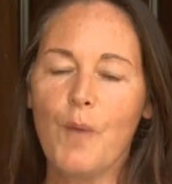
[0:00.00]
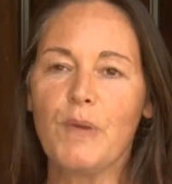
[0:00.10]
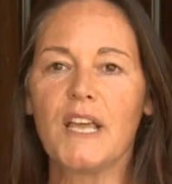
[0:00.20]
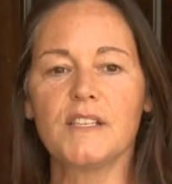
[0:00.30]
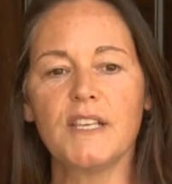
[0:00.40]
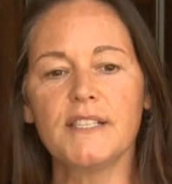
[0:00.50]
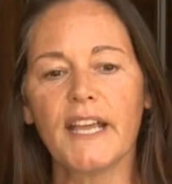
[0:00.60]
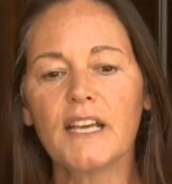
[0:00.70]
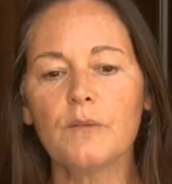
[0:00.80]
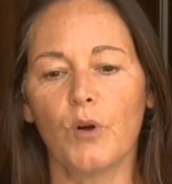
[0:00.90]
Because these
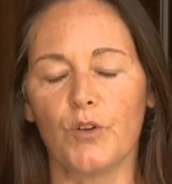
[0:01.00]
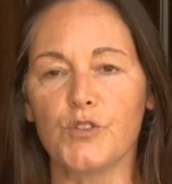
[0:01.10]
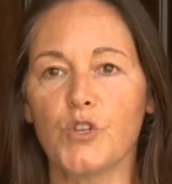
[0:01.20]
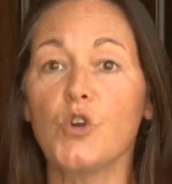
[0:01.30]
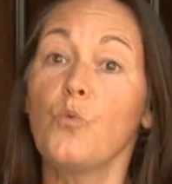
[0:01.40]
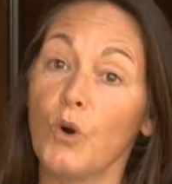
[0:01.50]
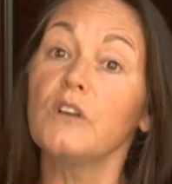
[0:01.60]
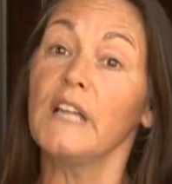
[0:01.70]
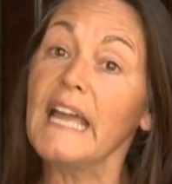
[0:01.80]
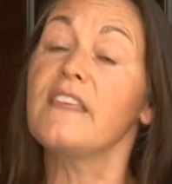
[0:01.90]
animals, who
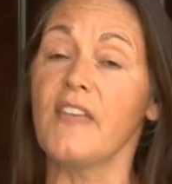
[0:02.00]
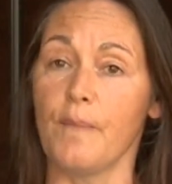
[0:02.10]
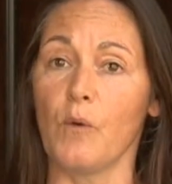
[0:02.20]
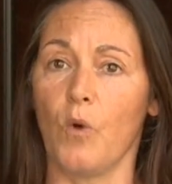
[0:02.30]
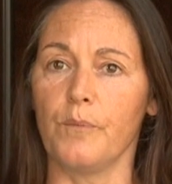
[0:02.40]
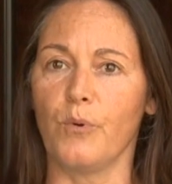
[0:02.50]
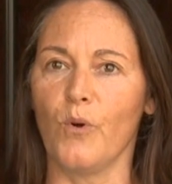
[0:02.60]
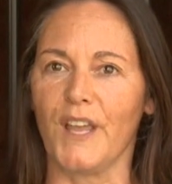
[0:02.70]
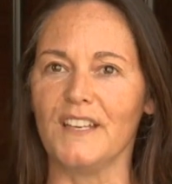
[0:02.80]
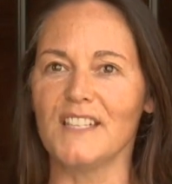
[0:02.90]
were like them at one
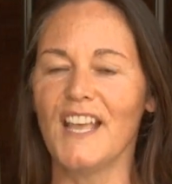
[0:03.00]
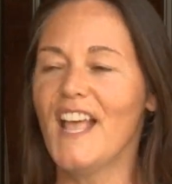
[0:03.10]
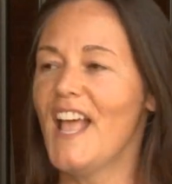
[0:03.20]
point,